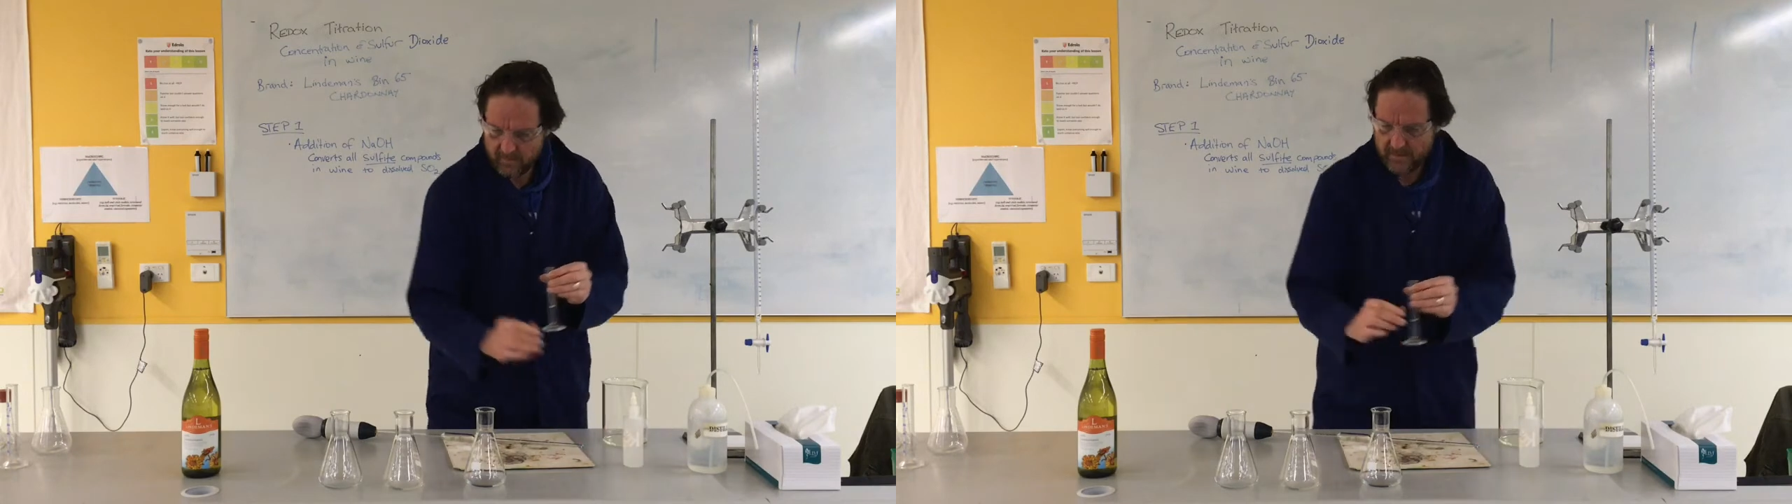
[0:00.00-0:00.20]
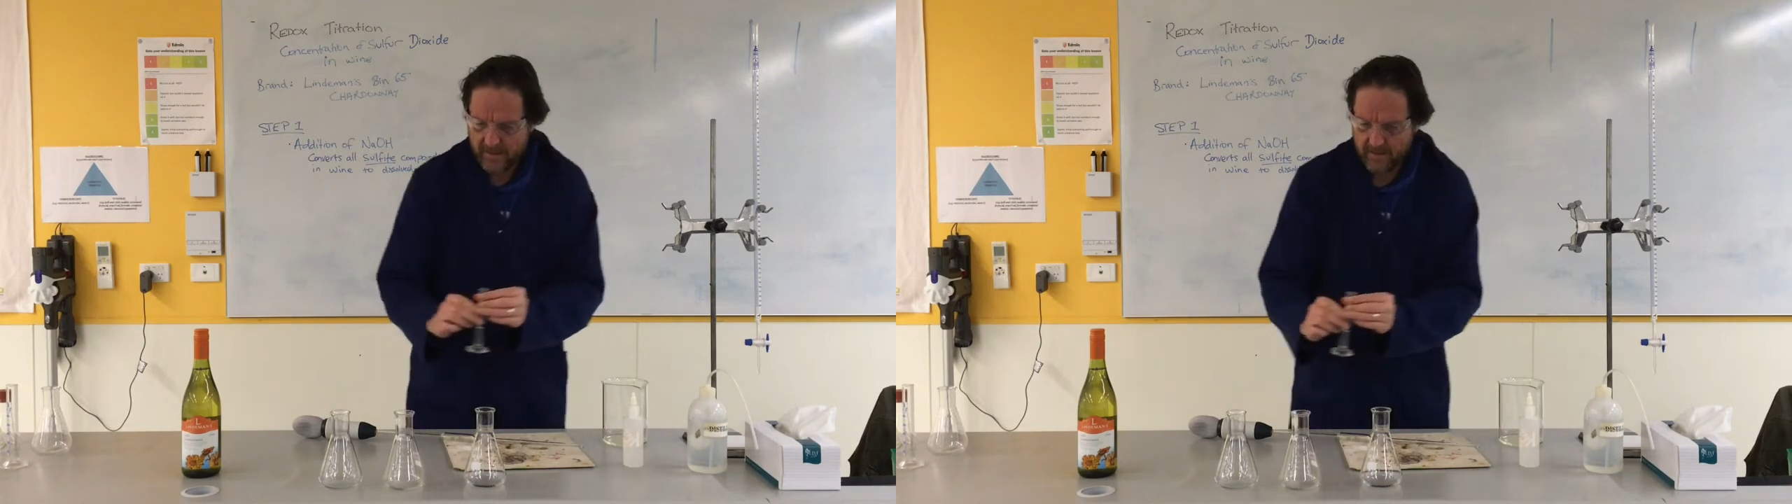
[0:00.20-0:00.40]

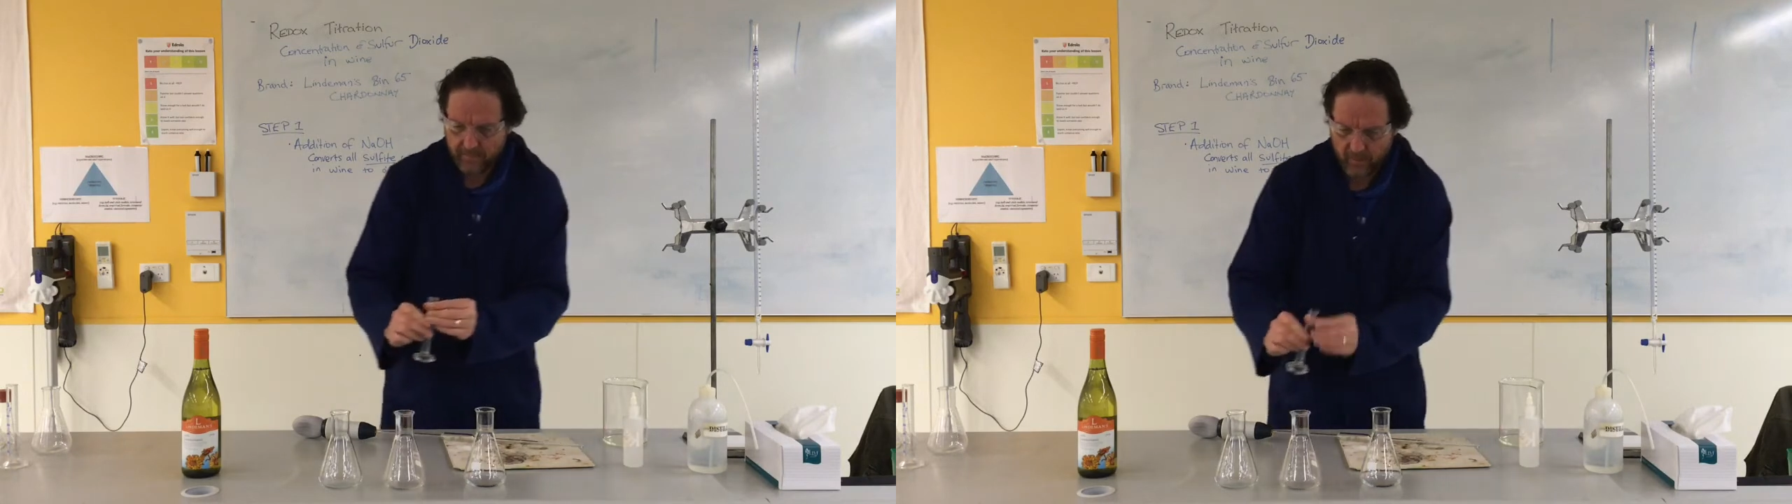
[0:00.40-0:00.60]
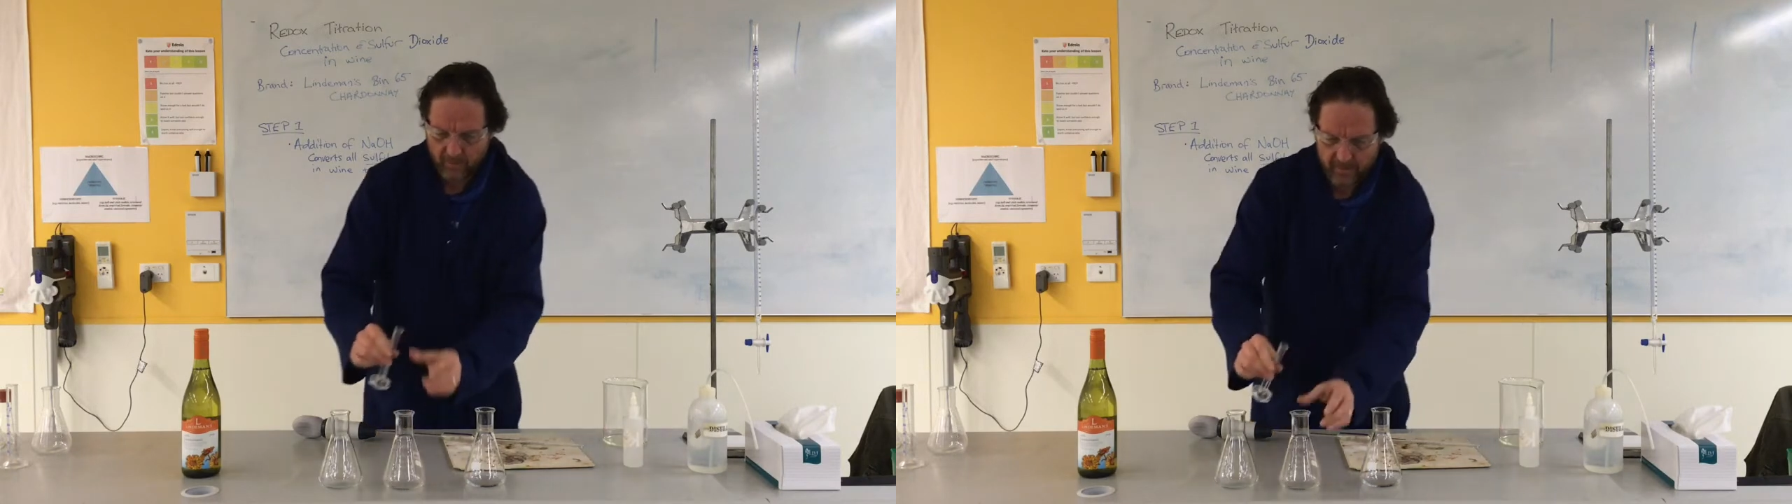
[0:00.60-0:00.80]
need a
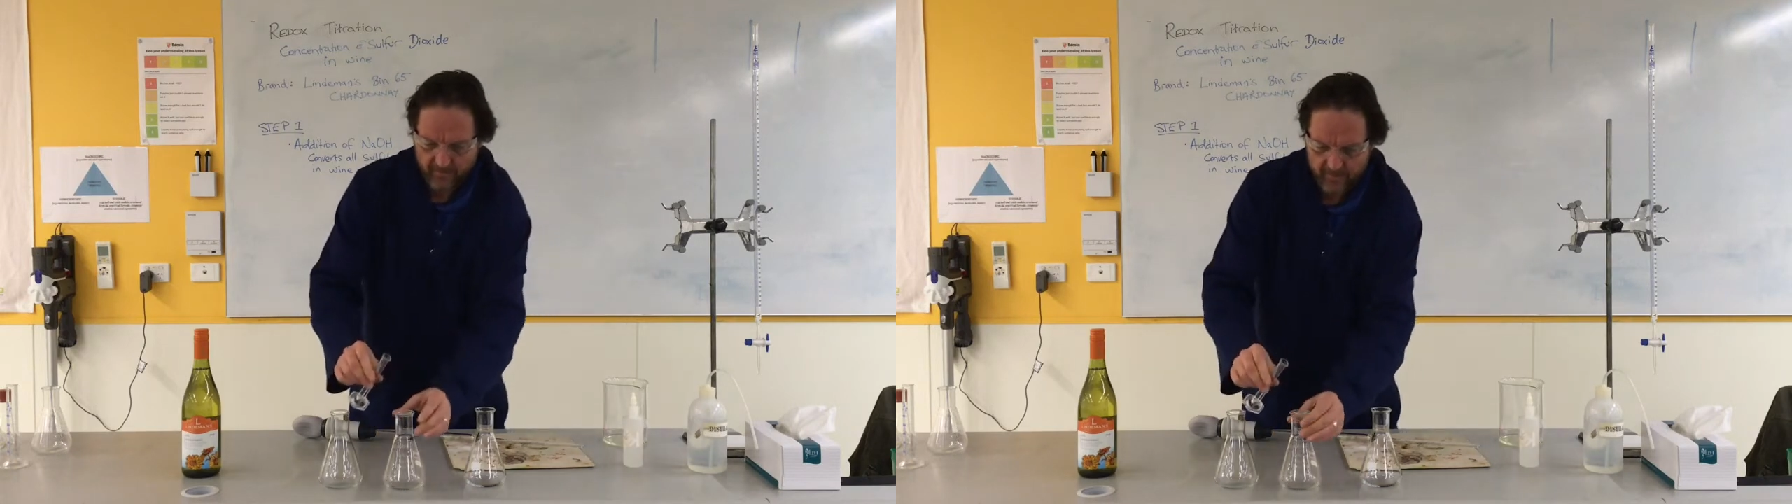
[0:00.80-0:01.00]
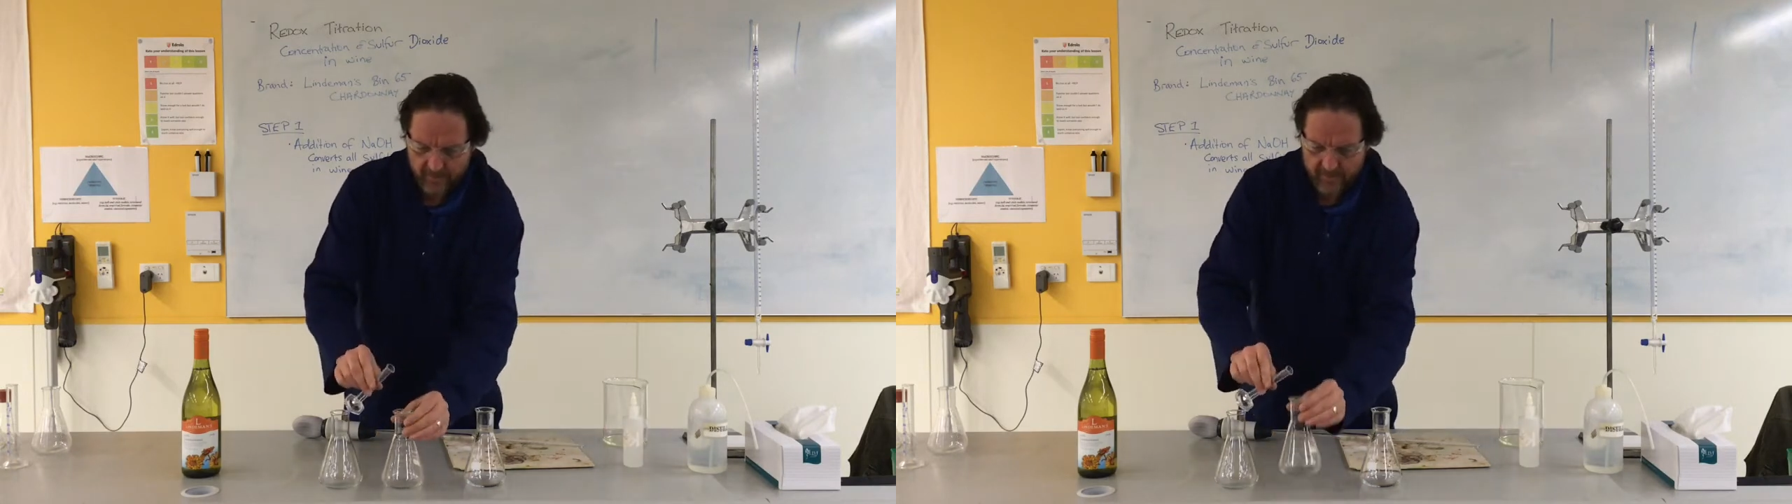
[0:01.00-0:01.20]
burette
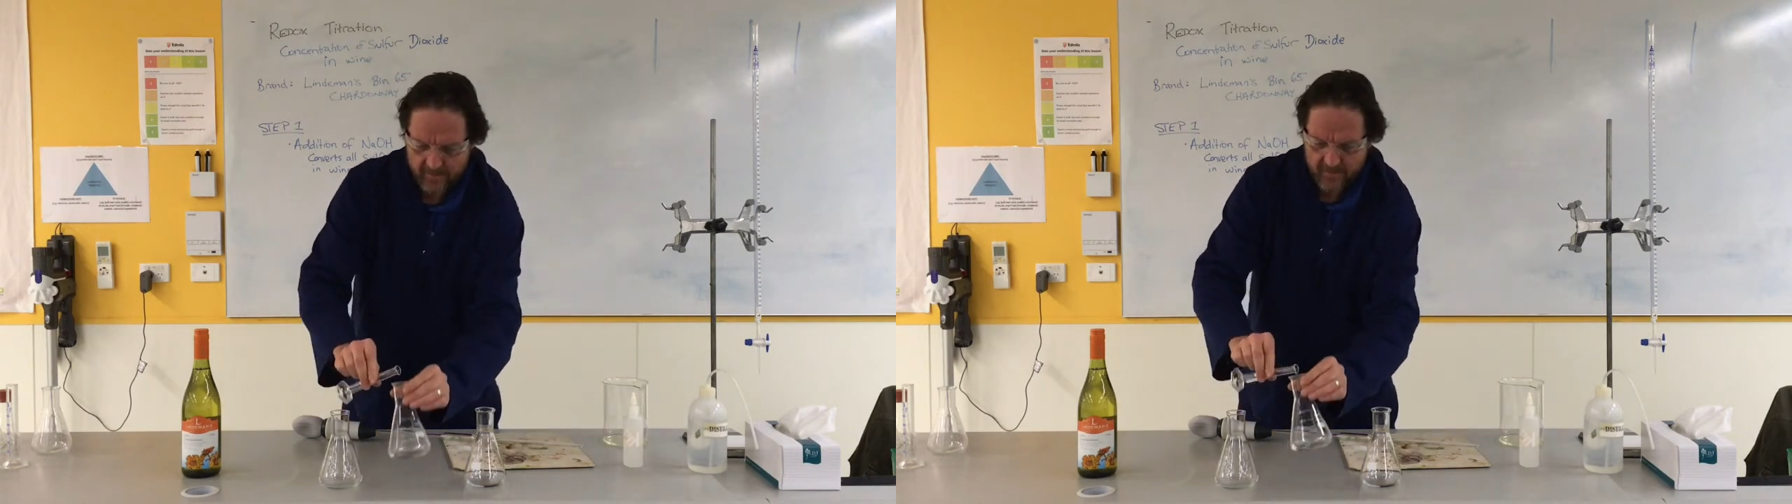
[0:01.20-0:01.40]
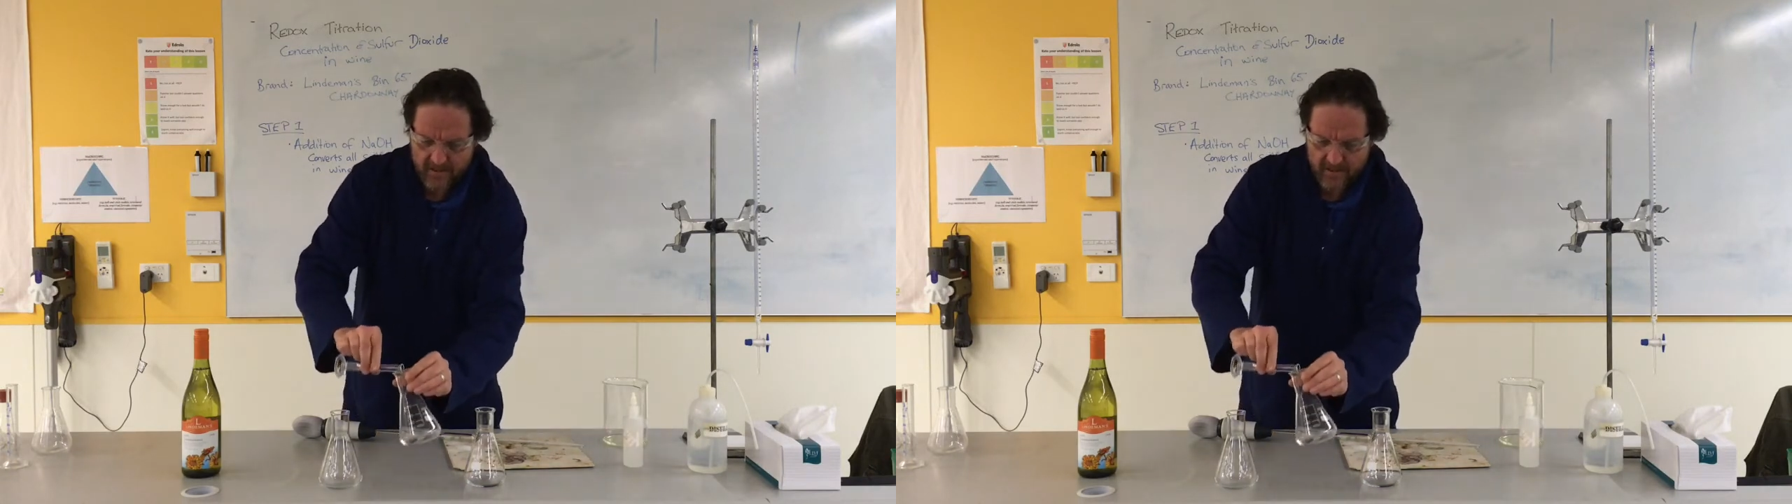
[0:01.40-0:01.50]
for this.